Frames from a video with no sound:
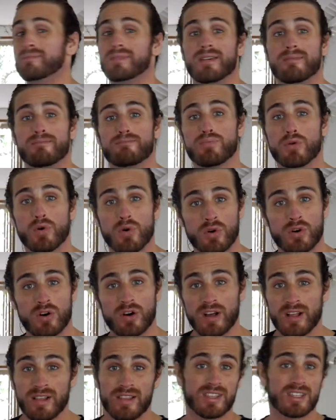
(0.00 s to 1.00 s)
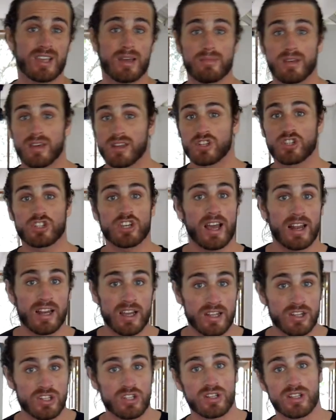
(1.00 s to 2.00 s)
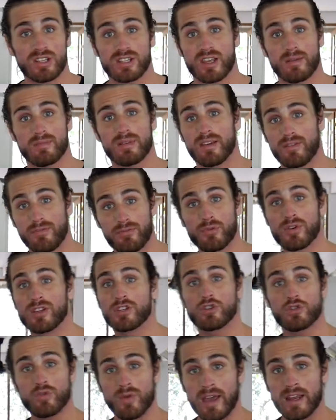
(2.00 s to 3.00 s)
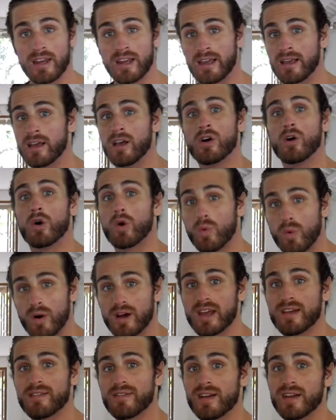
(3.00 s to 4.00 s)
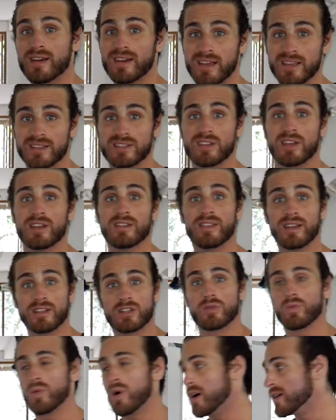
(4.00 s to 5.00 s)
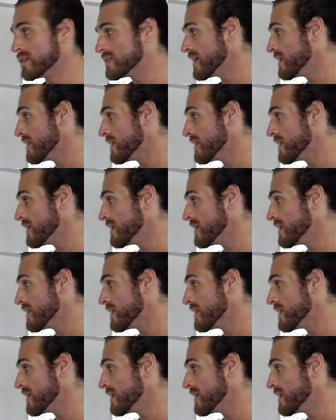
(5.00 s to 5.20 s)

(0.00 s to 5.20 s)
be a book, this can be a challenge, this can be a free training, or whatever it is that you want.